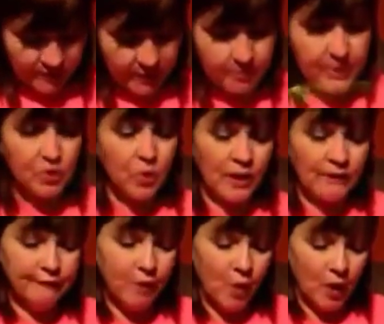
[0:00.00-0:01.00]
12, that would be
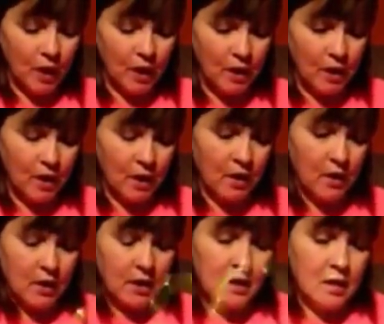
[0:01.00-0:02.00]
24.
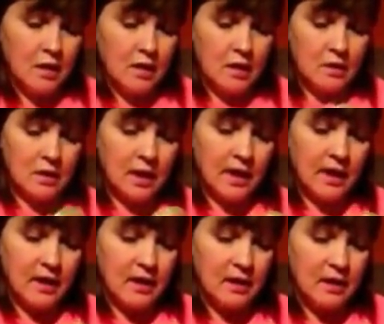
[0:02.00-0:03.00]

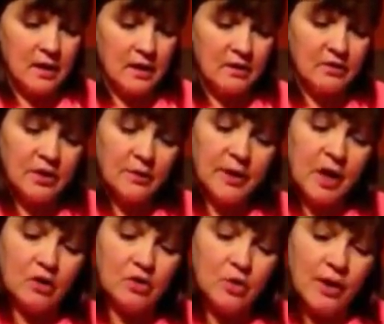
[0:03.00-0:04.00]
Okay, so there we
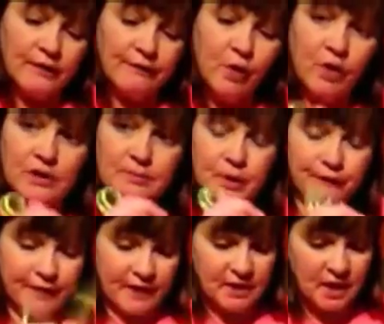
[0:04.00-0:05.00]
go. 24 is
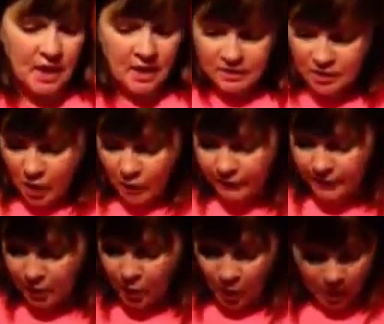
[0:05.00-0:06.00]
perfect. So from
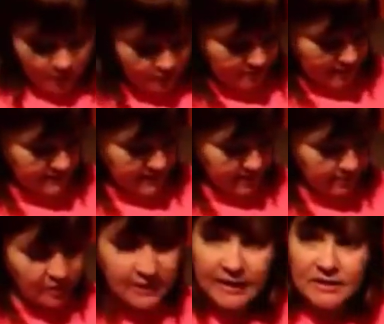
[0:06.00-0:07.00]
the corner of my
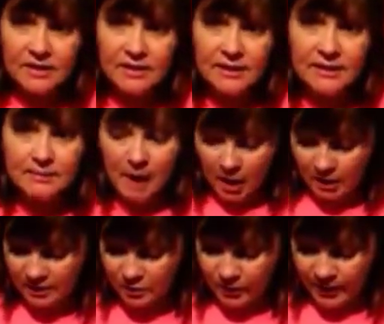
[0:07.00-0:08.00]
table down to this mark,
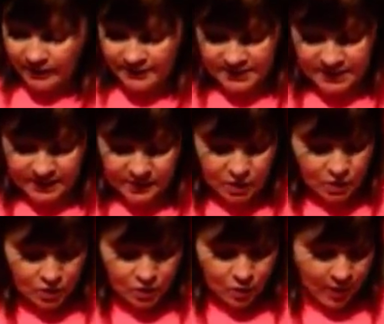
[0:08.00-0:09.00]
because we have 6,
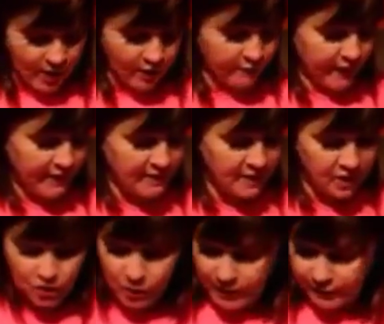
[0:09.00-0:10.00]
12,
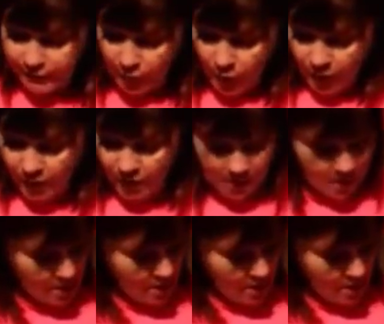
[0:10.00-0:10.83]
18, 24.